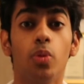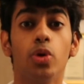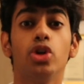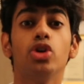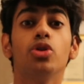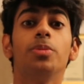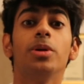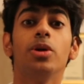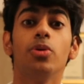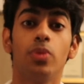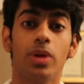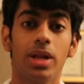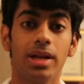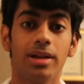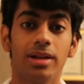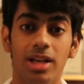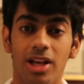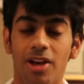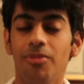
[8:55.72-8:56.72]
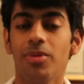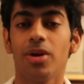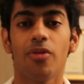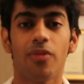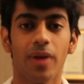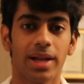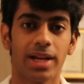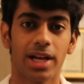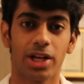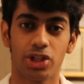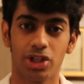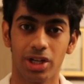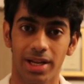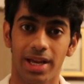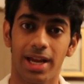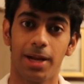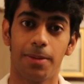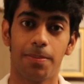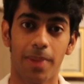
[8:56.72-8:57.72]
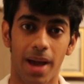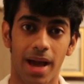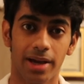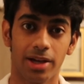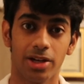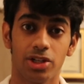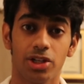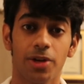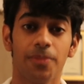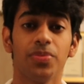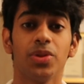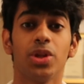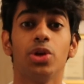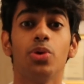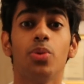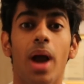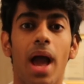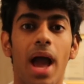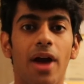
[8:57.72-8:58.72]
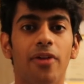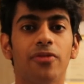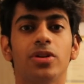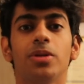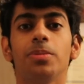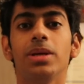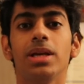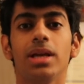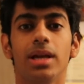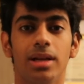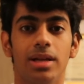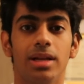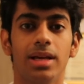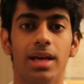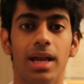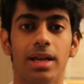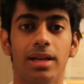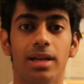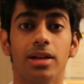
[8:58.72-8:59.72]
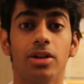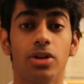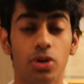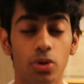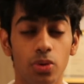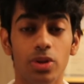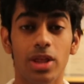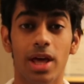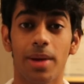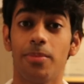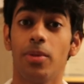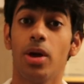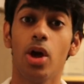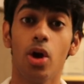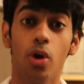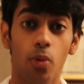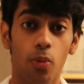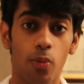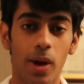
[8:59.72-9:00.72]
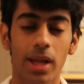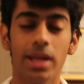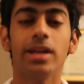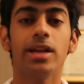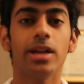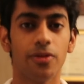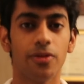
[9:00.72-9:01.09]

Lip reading: Would you be willing to give me a financial aid package?" You have to be indicating to them well in